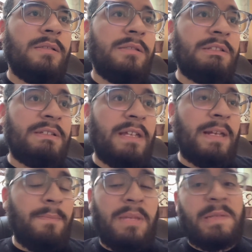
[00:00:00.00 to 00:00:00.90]
just
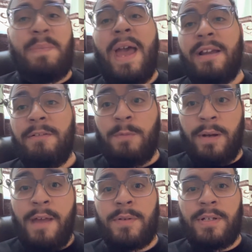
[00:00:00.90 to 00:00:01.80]
like a mixed bag of
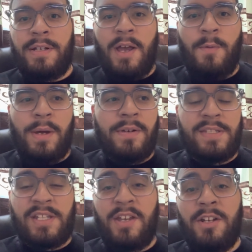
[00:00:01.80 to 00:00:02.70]
whatever, you know, whether
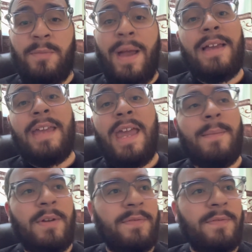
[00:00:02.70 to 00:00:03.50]
it's a good or bad game.